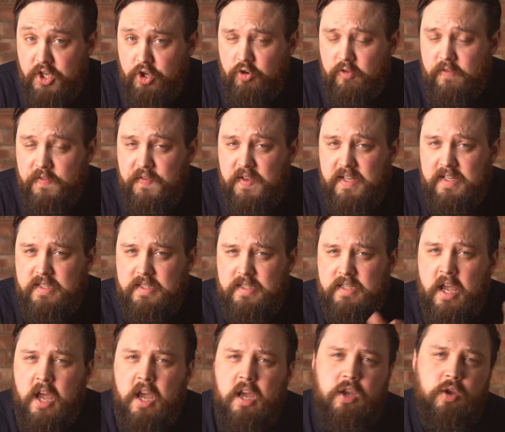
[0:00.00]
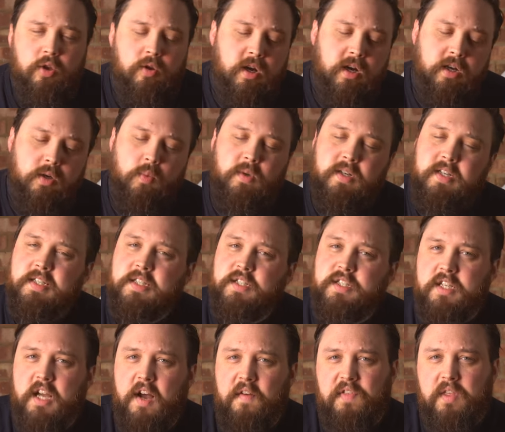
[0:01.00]
new fins, you kind of want to
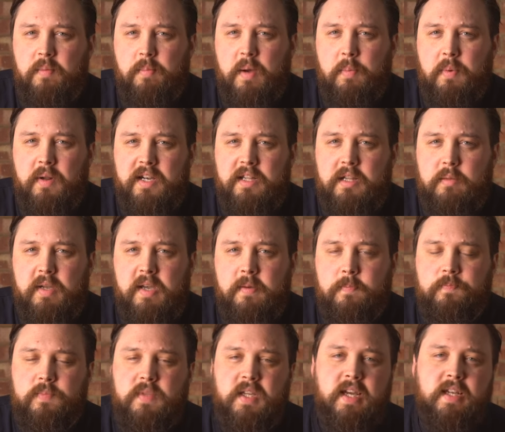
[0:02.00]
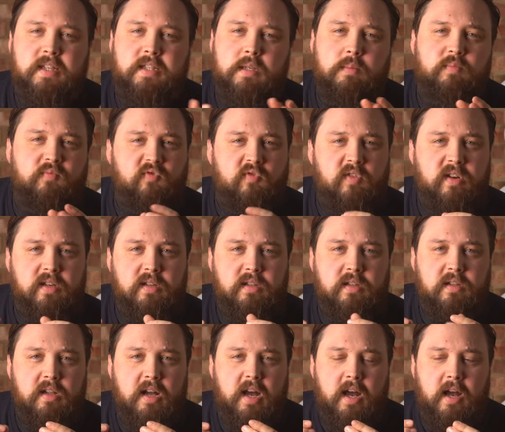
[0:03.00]
scuff them up a little bit. Get some
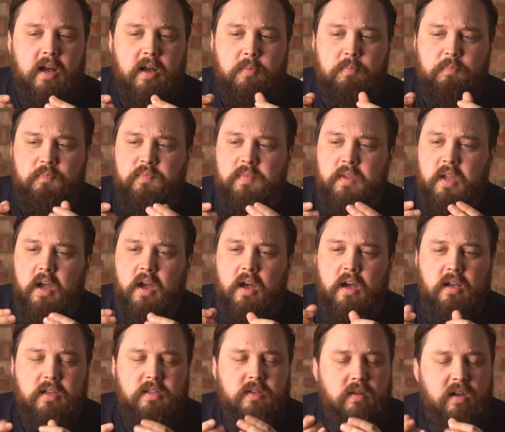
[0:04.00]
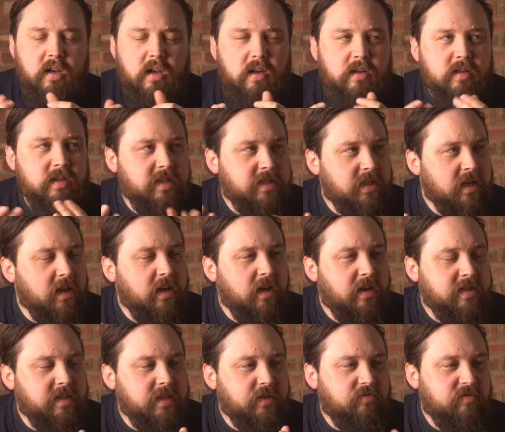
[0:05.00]
real
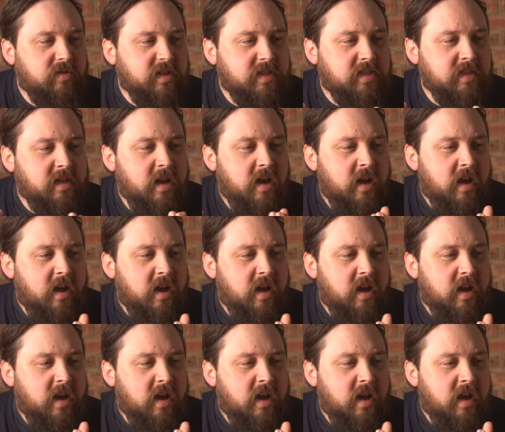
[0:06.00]
light grit,